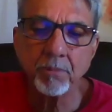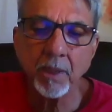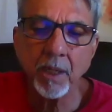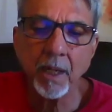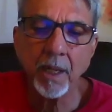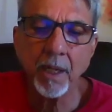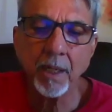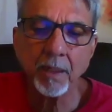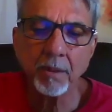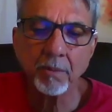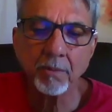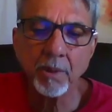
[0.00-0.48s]

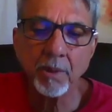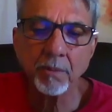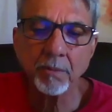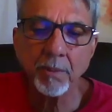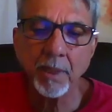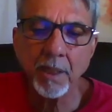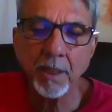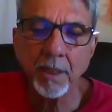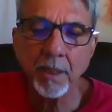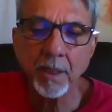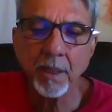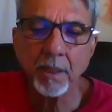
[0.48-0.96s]
like
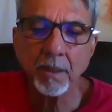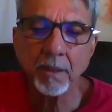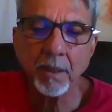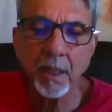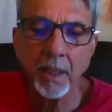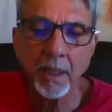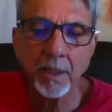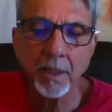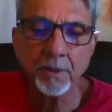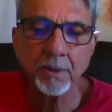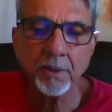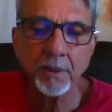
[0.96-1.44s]
Ramana
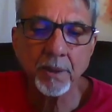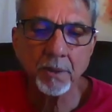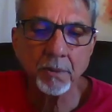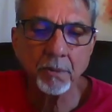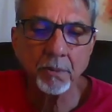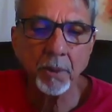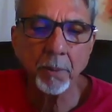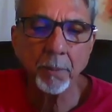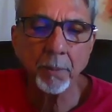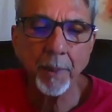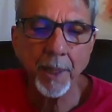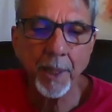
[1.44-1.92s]
asking,
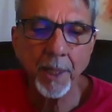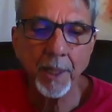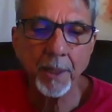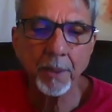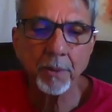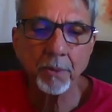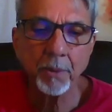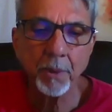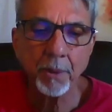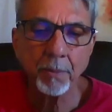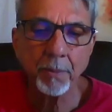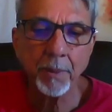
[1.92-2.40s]
who am I,
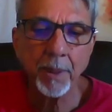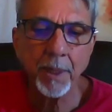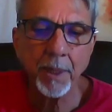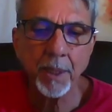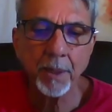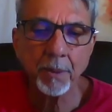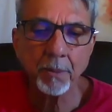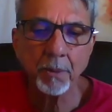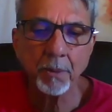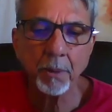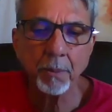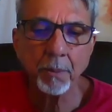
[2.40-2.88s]
who am
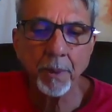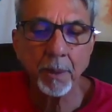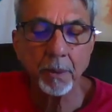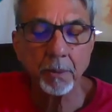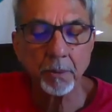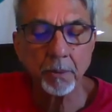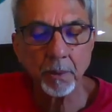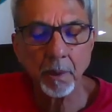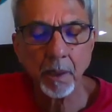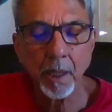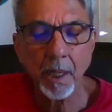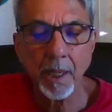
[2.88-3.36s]
I, who am I?
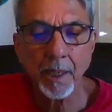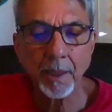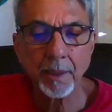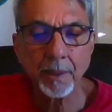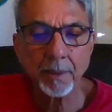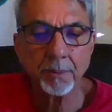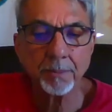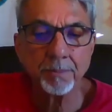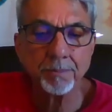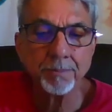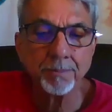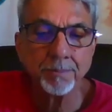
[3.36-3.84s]
Good
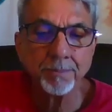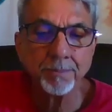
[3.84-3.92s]
luck.